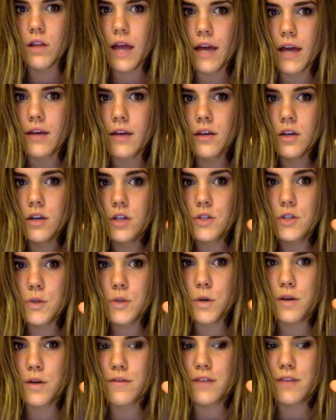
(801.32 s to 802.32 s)
like
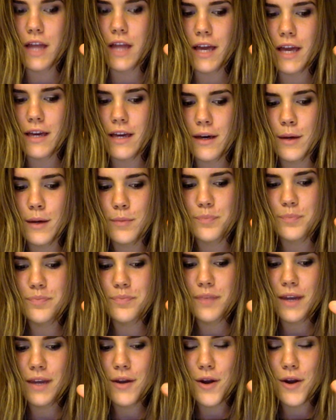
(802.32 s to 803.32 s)
sort of like um
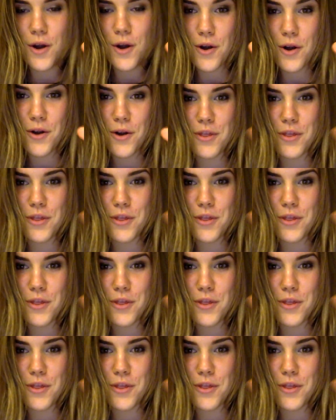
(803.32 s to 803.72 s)
her